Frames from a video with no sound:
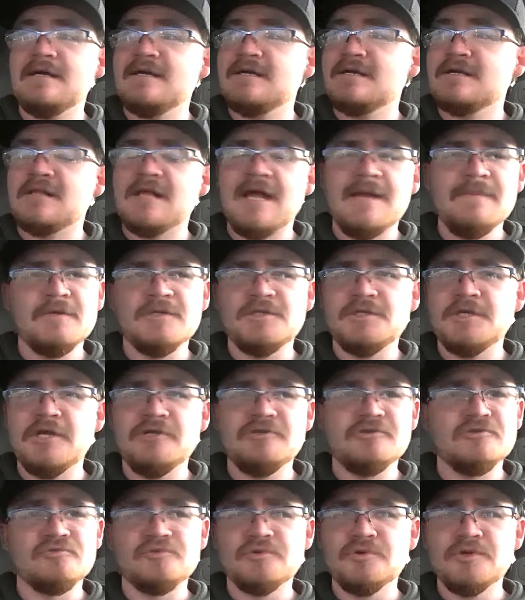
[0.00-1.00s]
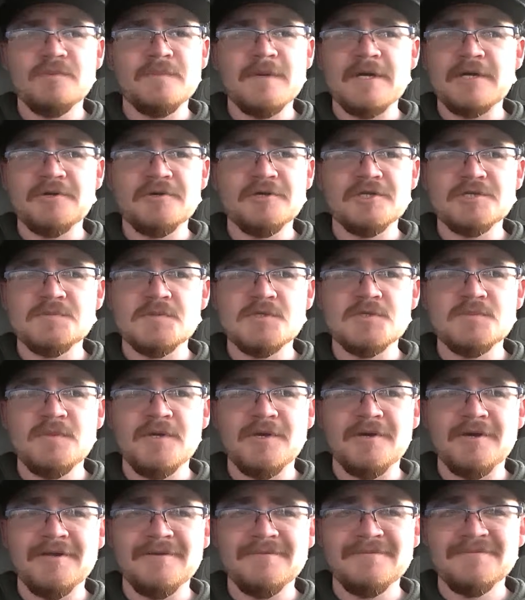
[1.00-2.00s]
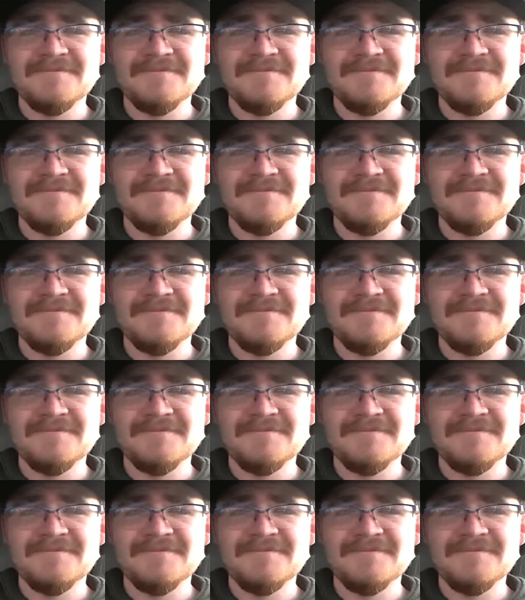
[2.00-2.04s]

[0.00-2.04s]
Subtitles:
climate change is ruining my Christmas spirit.